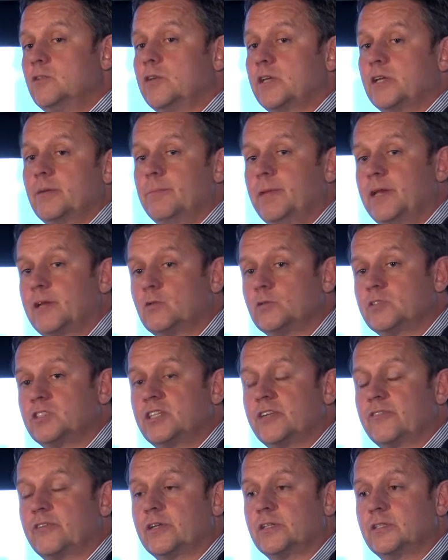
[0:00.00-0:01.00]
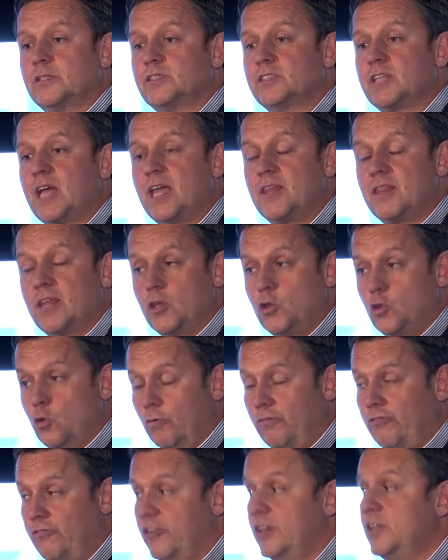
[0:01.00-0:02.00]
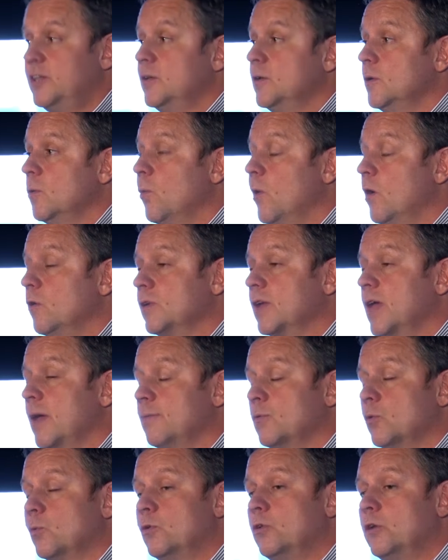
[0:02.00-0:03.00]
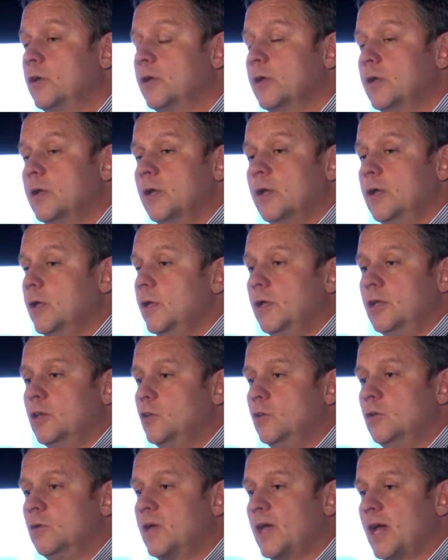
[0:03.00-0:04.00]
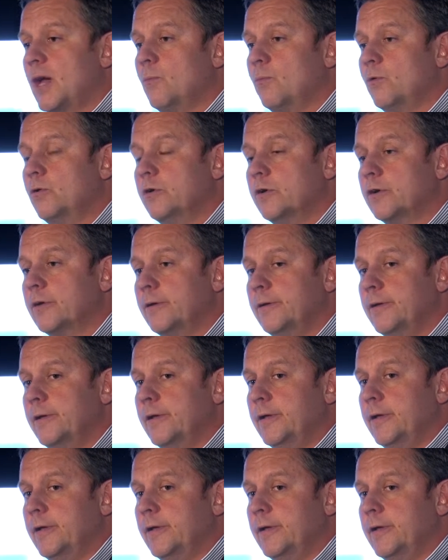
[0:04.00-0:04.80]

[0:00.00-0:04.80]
you get a medical certificate to say that you're fit and well to come to work, you can't work.